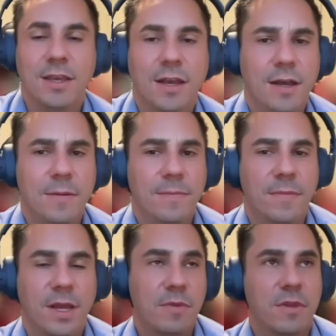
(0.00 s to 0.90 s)
I mean,
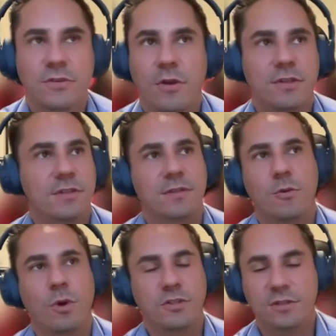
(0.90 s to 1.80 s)
there's all these
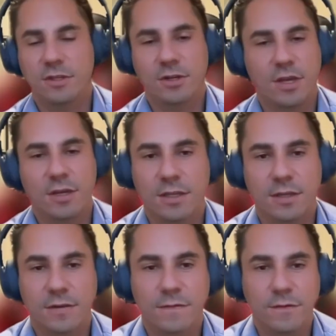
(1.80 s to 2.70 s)
questions that are kind of like
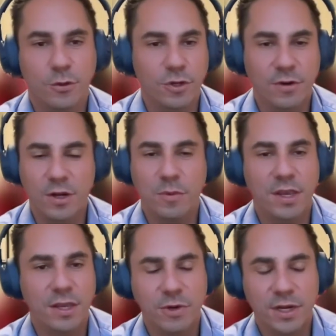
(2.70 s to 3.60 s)
floating around in my
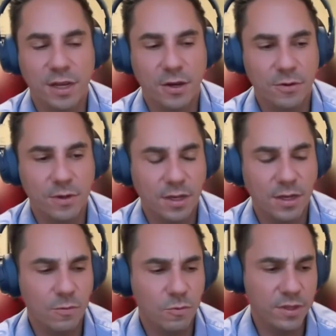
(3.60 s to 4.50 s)
head right
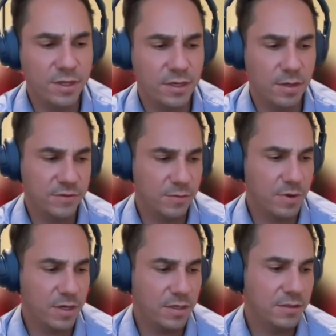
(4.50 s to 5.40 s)
now. One that comes to
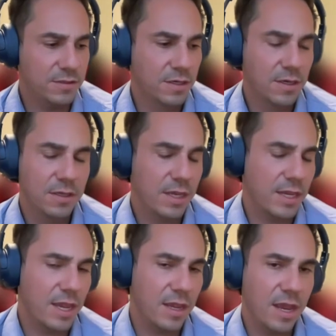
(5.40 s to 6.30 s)
mind is like,
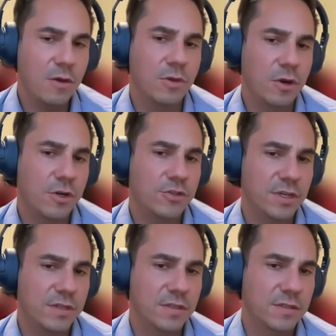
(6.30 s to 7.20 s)
how large
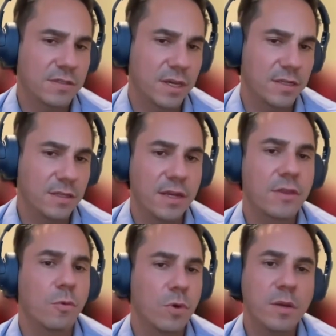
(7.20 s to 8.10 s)
is a site like the
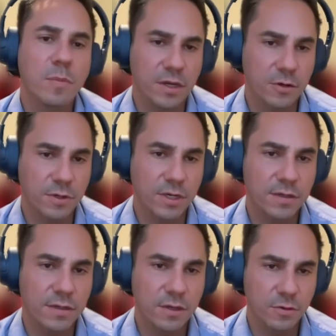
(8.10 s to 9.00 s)
one in Pickering?
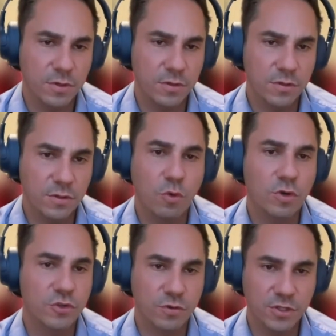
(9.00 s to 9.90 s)
You know, your more
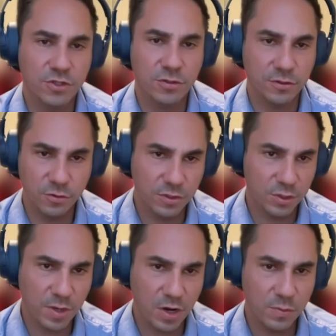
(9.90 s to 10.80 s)
traditional nuclear
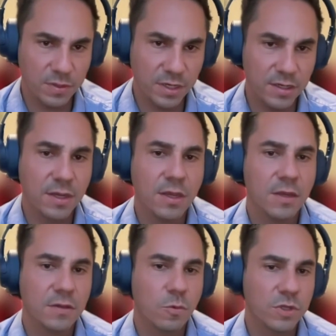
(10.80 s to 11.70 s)
power plant.
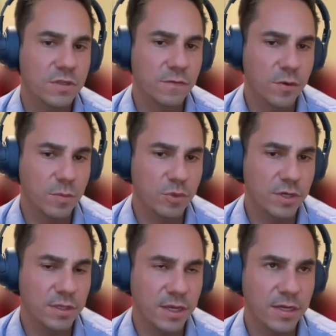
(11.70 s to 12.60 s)
What's the footprint
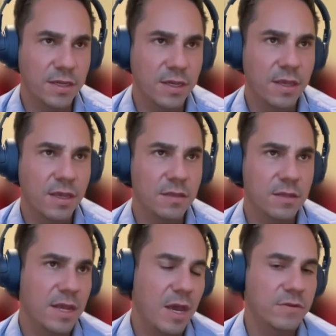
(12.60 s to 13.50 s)
like? And then
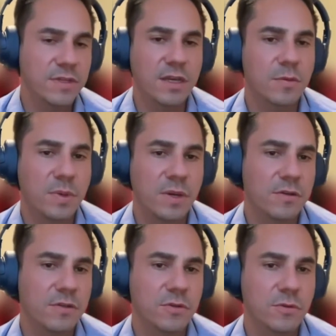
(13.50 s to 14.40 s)
how does that compare
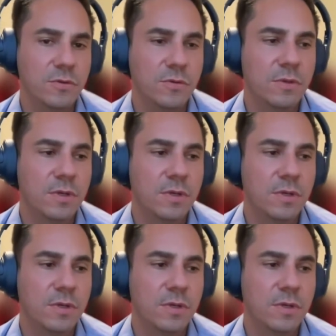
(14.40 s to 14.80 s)
to,